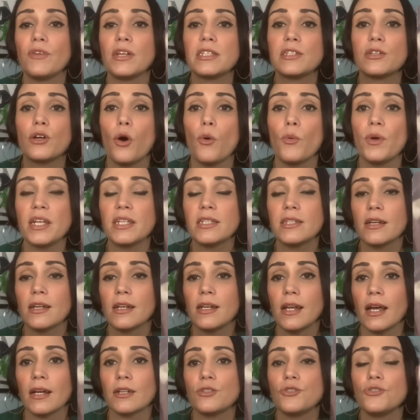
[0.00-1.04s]
is going to
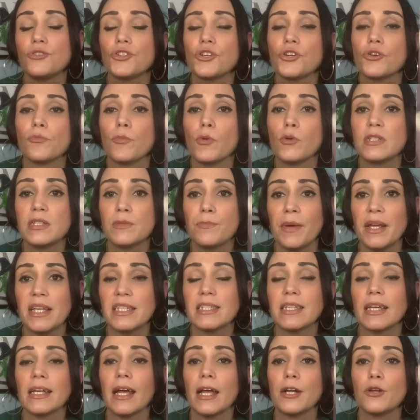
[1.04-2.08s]
connect you to your most
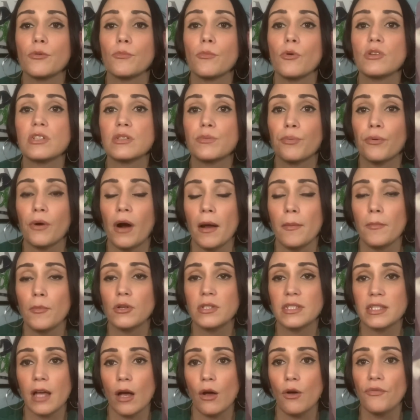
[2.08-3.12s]
basic and your most primal
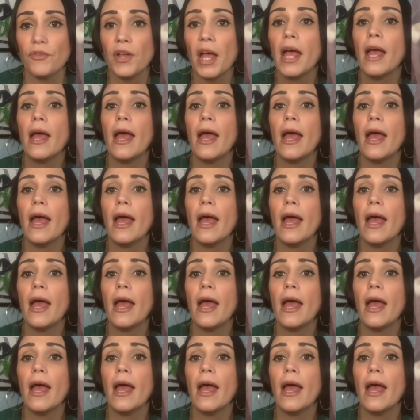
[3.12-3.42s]
self.